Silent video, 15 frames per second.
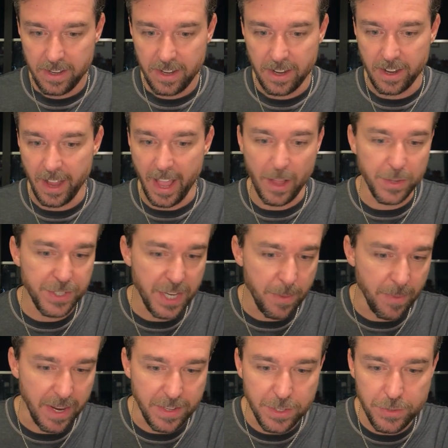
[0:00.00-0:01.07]
Else he
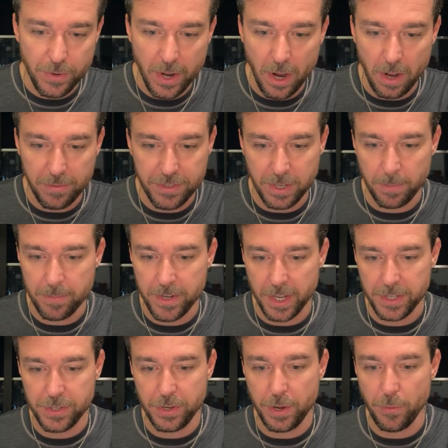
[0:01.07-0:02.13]
might stray off some
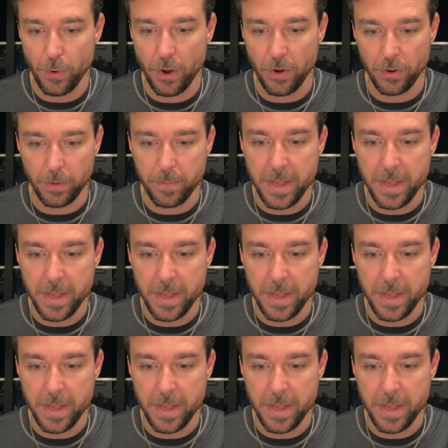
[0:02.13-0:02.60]
dusty road.